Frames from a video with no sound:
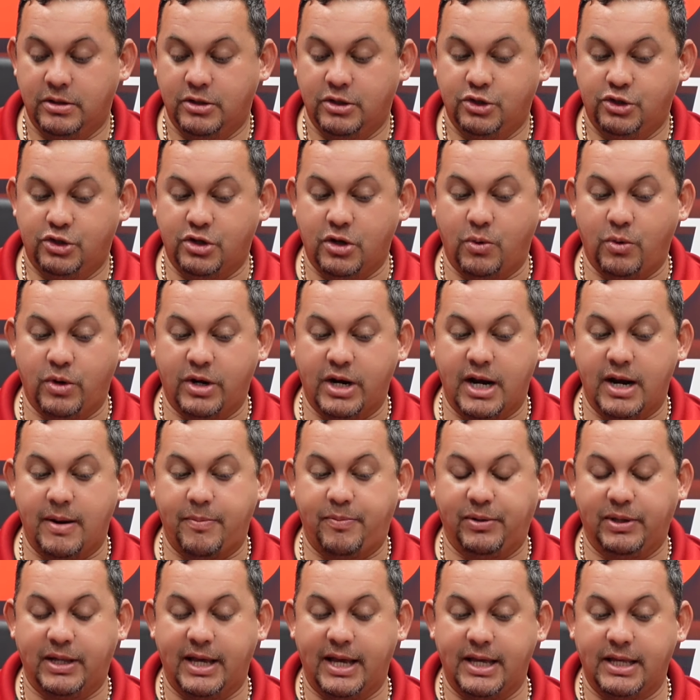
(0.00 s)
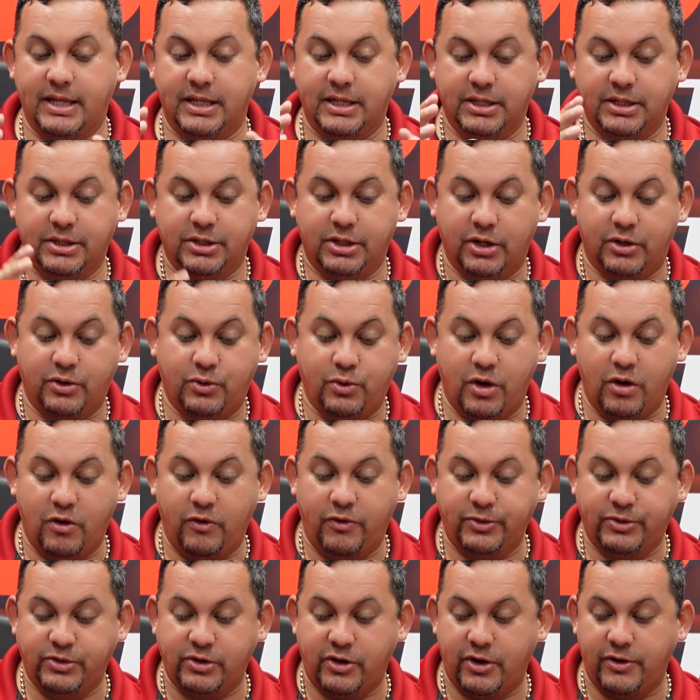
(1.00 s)
So we're going to play the grill
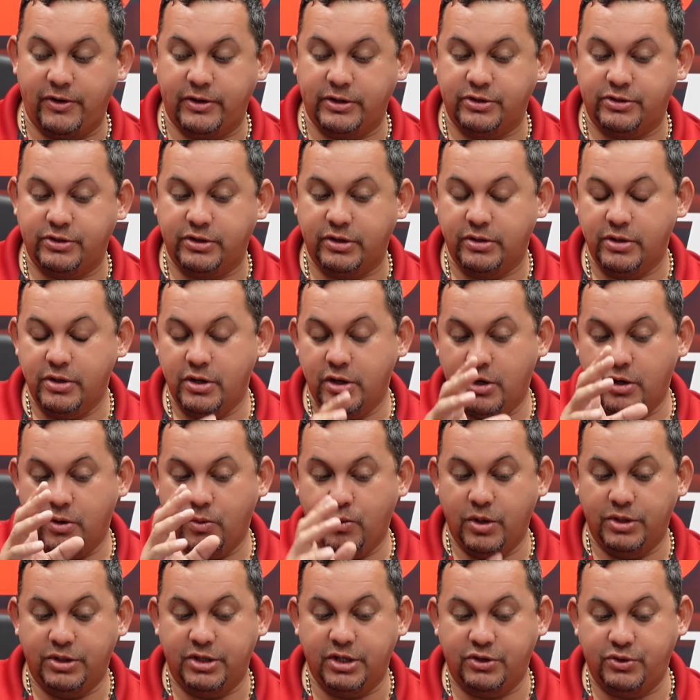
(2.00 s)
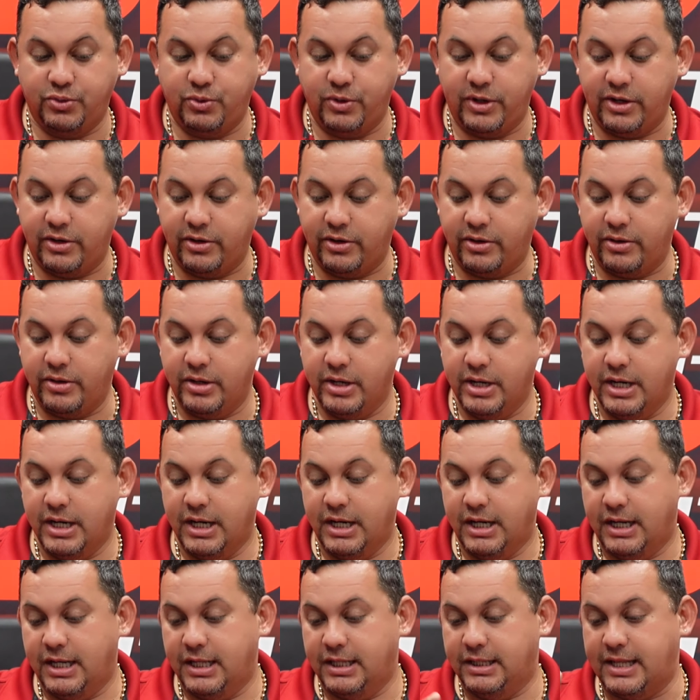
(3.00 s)
first with the tweeter,
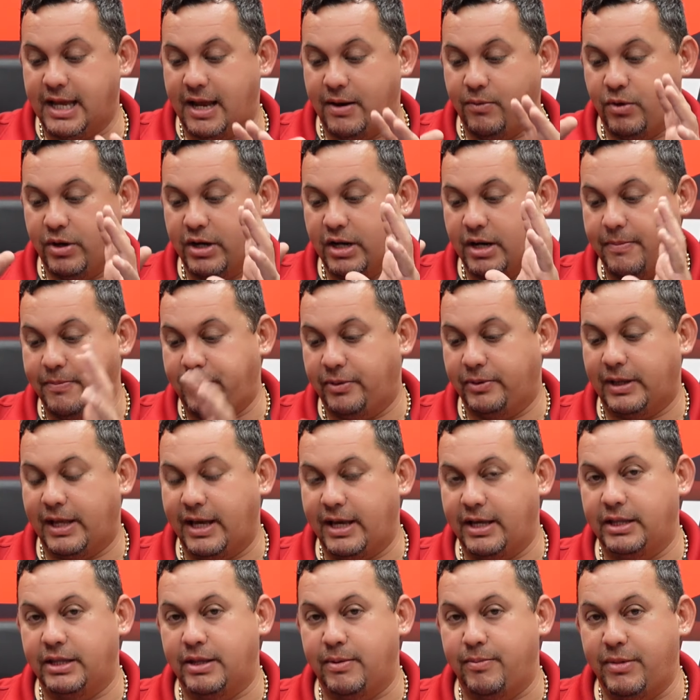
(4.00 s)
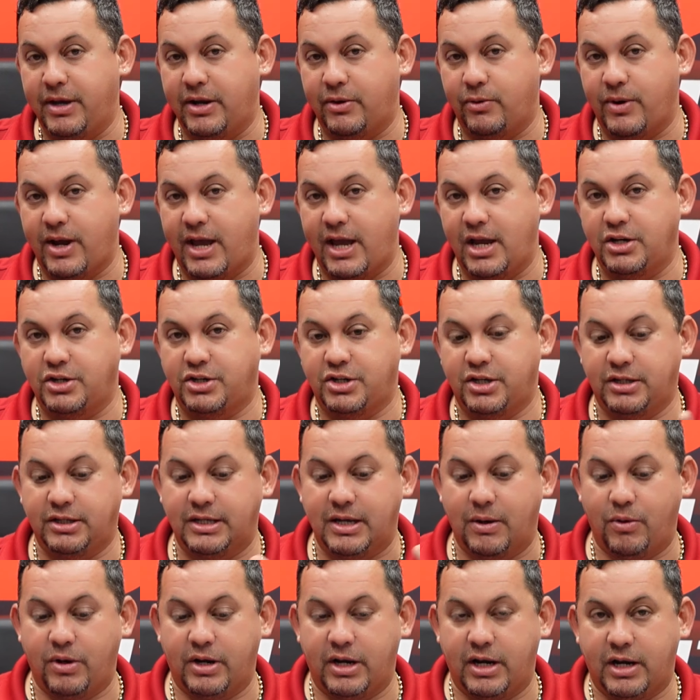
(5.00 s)
then we're going to play the mid-range,
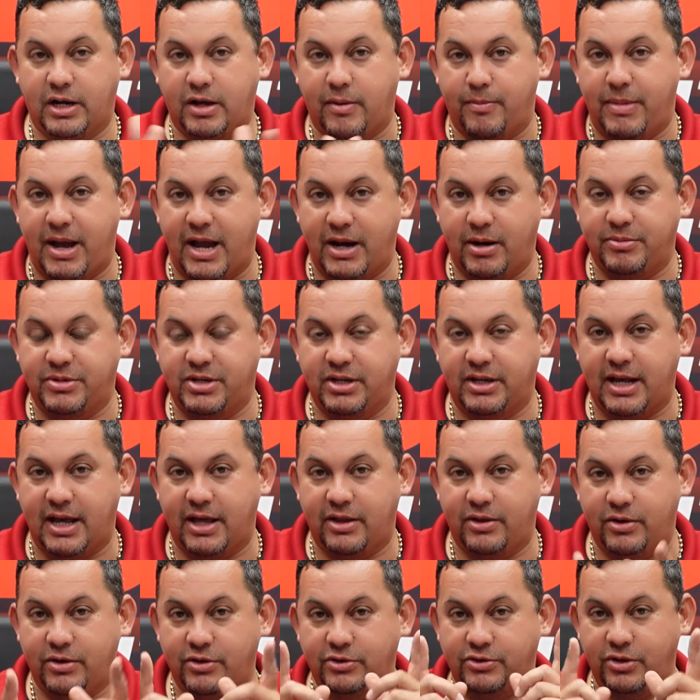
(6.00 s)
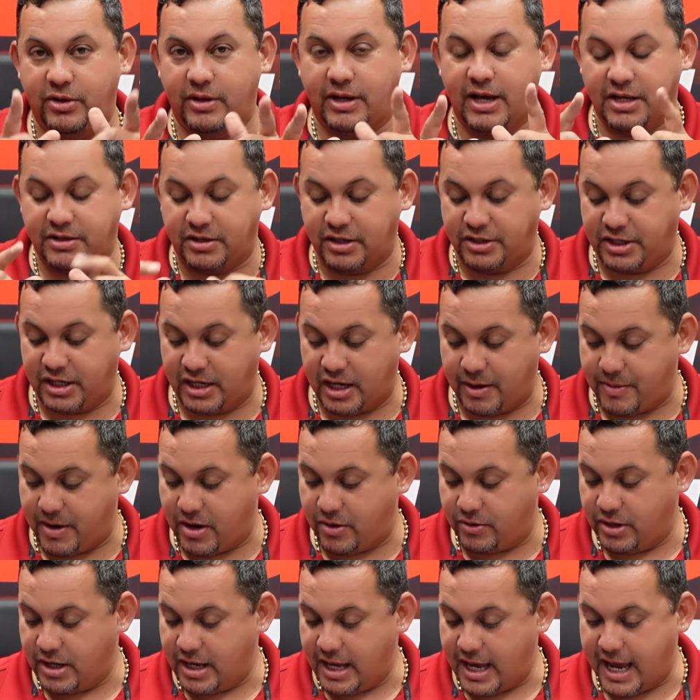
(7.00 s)
then we're going to combine them together so you guys can check them
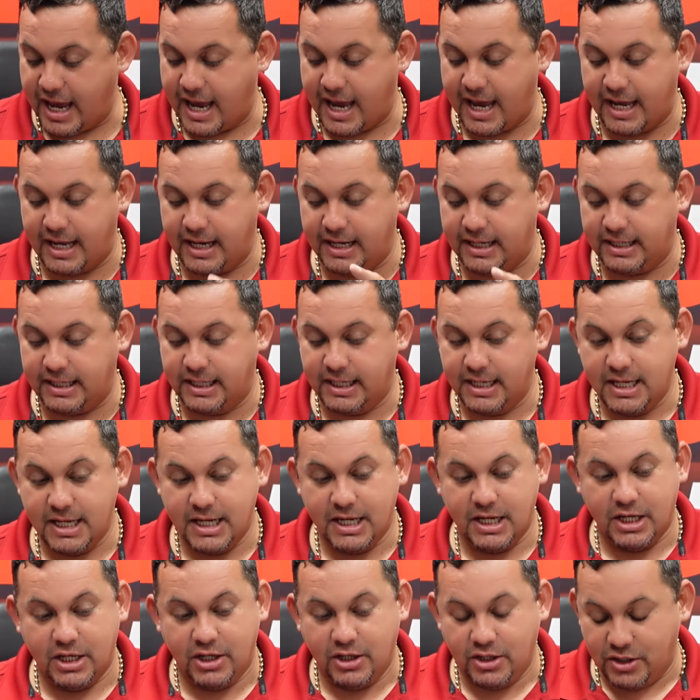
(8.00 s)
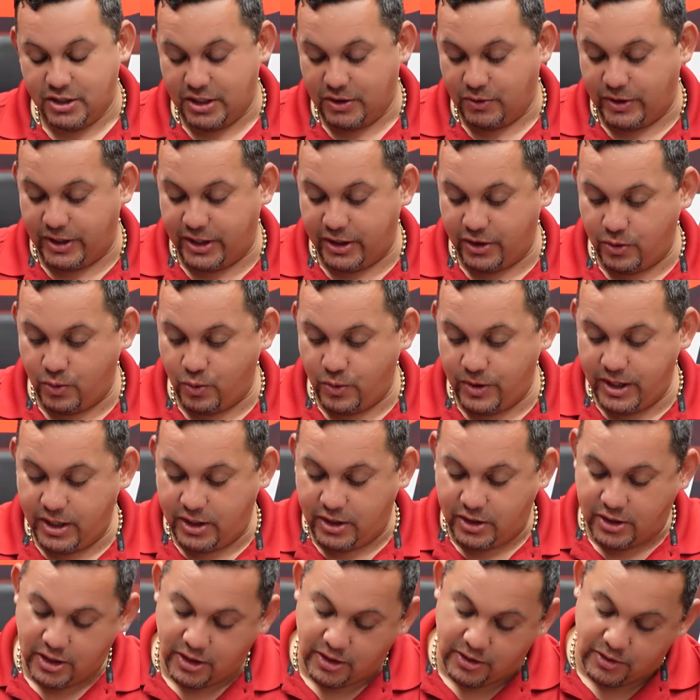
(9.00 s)
out. And here we
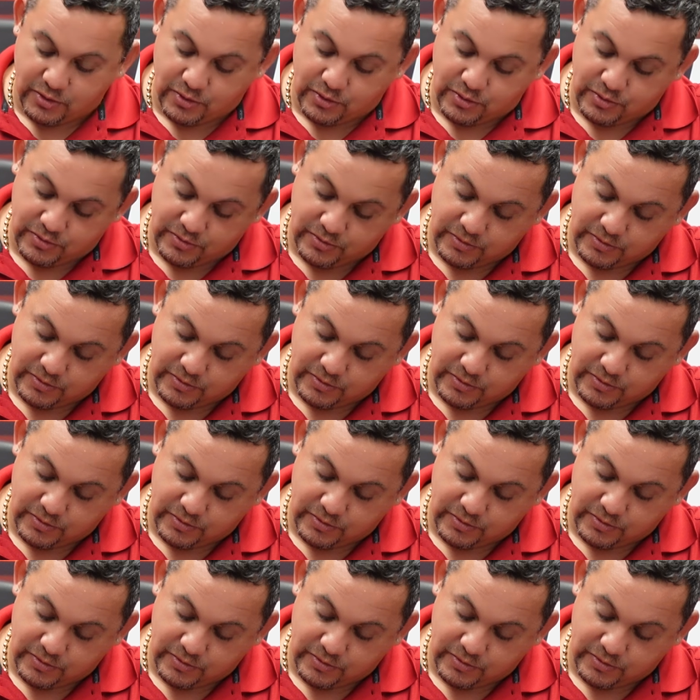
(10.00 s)
go.